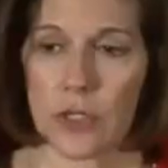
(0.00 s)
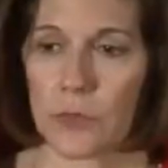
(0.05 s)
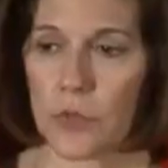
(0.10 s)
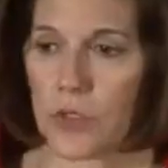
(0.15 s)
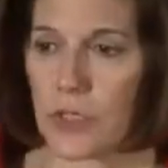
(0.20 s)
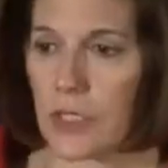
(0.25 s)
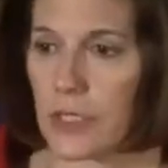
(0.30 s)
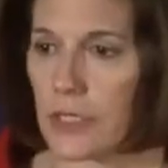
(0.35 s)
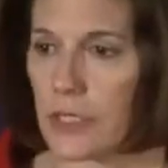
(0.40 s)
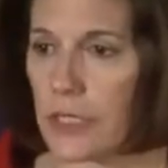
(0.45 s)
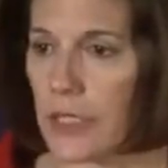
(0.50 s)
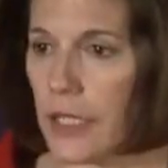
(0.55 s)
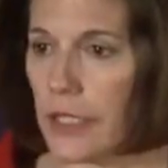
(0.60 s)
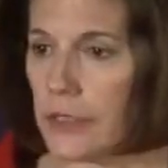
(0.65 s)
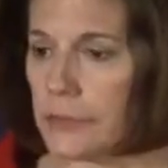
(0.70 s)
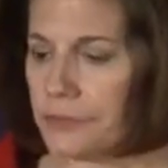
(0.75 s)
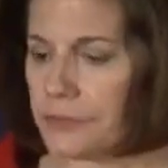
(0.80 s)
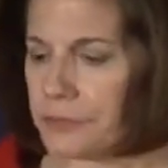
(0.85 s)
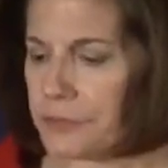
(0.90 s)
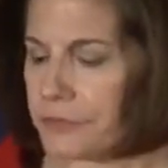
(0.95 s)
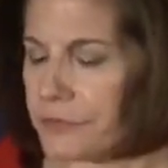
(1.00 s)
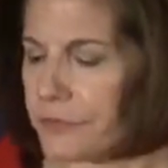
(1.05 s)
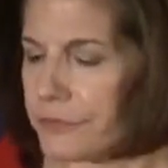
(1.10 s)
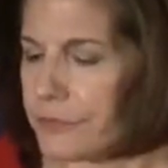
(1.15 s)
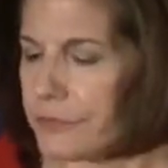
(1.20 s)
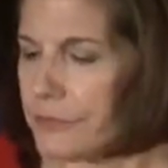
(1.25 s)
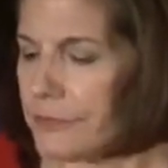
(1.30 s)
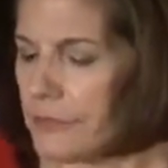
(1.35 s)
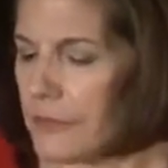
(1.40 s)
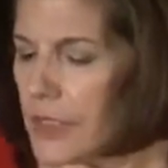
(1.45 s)
I'm just going to say it.
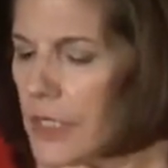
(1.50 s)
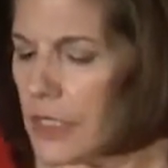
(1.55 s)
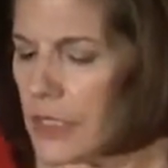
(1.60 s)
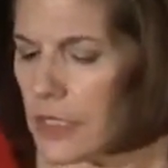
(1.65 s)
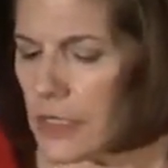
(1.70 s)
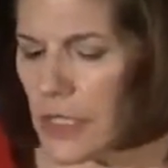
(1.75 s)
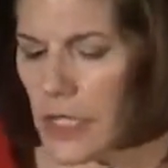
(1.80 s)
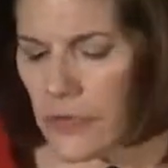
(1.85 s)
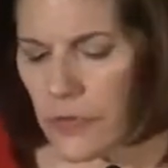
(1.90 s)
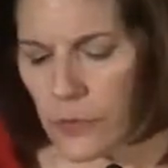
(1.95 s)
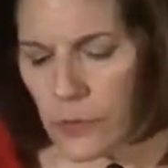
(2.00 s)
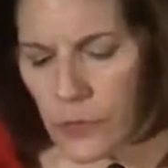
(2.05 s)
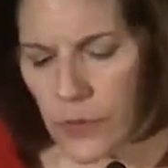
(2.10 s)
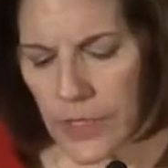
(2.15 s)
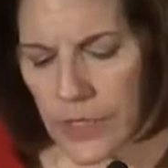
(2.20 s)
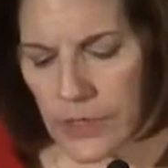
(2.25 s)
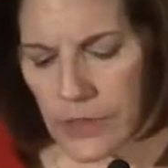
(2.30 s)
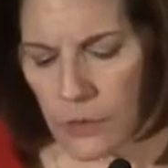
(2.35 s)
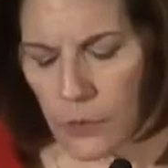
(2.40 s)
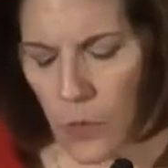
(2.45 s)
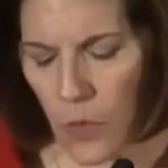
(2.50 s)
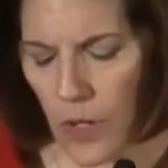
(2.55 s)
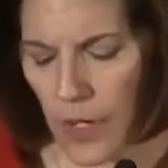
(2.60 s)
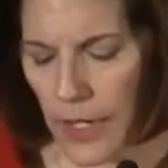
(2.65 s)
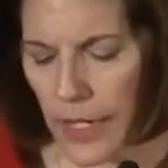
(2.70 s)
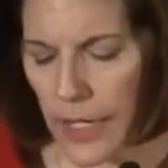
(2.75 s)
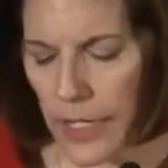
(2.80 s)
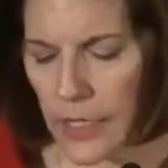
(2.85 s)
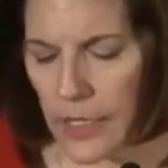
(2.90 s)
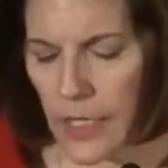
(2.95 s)
And the reason
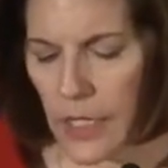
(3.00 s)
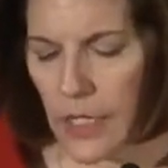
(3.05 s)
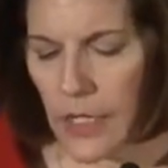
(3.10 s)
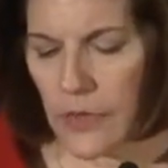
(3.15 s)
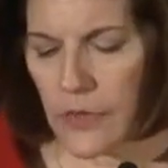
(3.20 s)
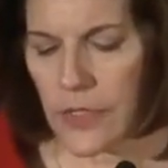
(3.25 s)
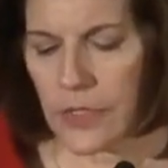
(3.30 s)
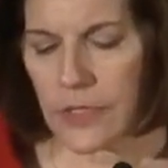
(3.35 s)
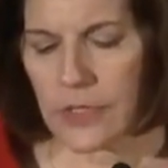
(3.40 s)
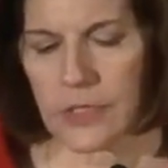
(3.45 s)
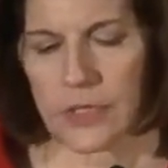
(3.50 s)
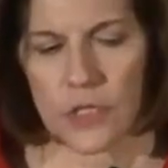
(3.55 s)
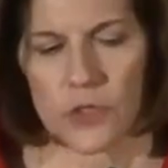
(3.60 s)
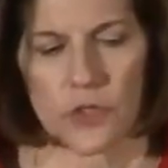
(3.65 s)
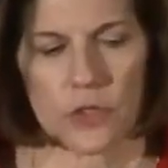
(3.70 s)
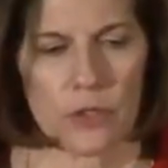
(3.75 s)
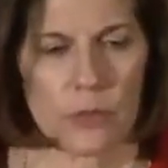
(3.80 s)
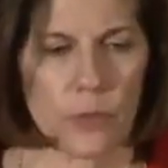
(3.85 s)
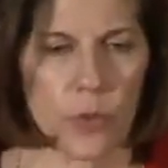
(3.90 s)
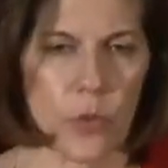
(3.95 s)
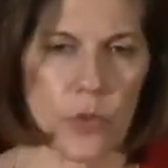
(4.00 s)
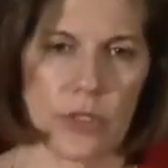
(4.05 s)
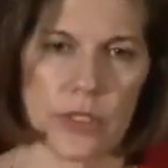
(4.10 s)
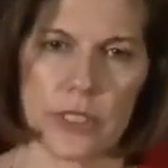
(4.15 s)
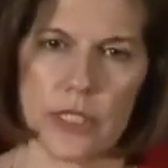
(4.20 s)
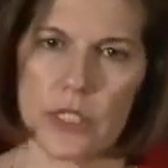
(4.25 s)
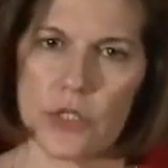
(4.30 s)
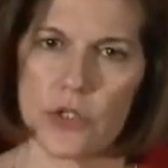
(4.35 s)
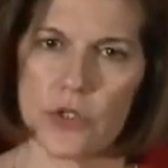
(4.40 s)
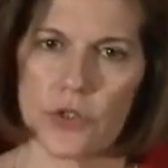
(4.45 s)
why this is such an
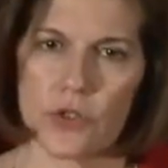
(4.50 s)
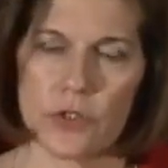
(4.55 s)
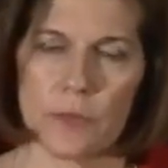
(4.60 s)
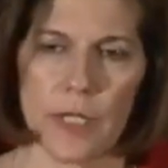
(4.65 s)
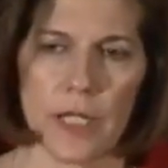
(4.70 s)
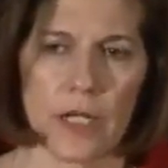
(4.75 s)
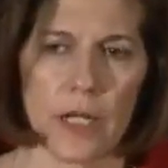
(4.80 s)
important issue to me,